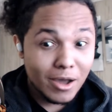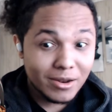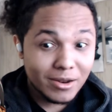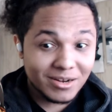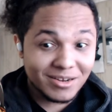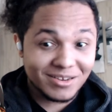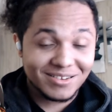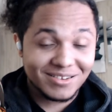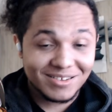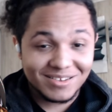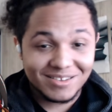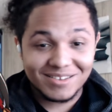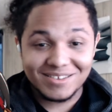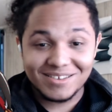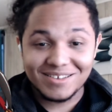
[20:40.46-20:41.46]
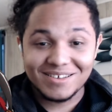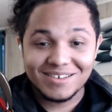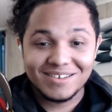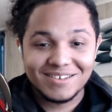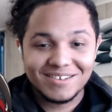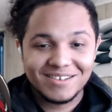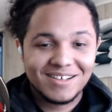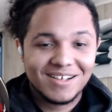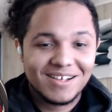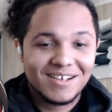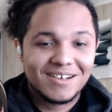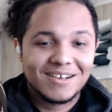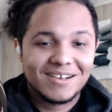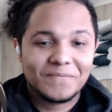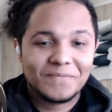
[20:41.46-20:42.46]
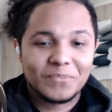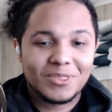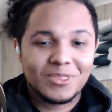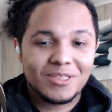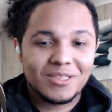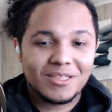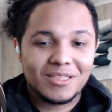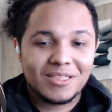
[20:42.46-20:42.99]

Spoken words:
cover in the next episode, then go vote on the poll under the community